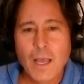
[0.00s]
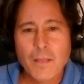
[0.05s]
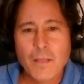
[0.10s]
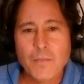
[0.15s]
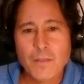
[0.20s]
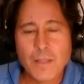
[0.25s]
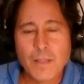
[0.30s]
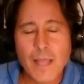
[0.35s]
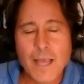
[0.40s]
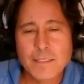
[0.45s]

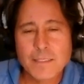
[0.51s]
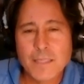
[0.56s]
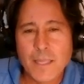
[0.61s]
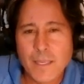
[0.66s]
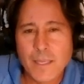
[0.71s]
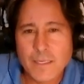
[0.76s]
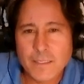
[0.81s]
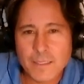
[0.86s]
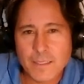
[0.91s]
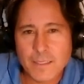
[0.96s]
The Last
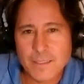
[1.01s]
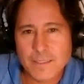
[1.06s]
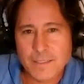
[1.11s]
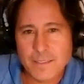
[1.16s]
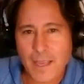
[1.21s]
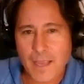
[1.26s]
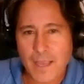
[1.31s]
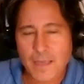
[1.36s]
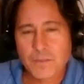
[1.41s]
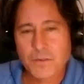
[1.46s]
Agent is
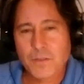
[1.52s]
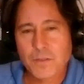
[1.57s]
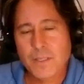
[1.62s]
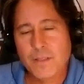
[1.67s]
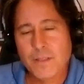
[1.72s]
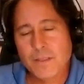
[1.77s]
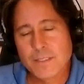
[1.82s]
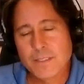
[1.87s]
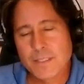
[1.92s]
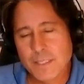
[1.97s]
actually
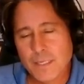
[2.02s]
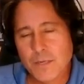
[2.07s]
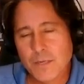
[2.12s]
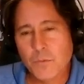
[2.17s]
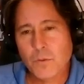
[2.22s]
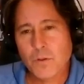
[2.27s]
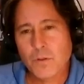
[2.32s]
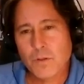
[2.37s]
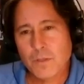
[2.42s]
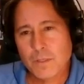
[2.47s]
the
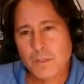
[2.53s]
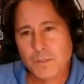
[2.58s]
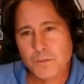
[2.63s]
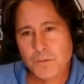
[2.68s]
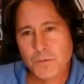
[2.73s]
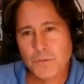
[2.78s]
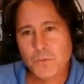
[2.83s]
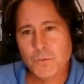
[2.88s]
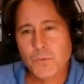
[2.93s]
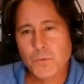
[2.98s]
sequel
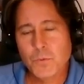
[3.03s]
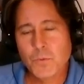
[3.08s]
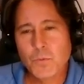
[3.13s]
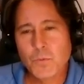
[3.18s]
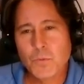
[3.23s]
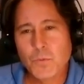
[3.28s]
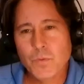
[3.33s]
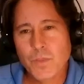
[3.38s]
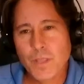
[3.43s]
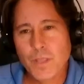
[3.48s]

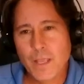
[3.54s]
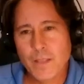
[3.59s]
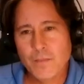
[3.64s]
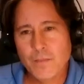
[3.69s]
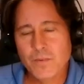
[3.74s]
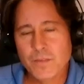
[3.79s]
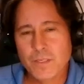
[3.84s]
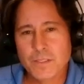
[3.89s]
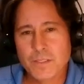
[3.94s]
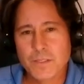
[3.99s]
to The
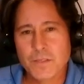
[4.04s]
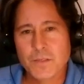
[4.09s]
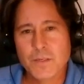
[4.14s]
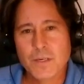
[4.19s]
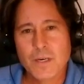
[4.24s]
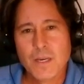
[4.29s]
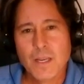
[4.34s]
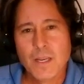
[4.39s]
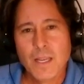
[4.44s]
Eighth Sister.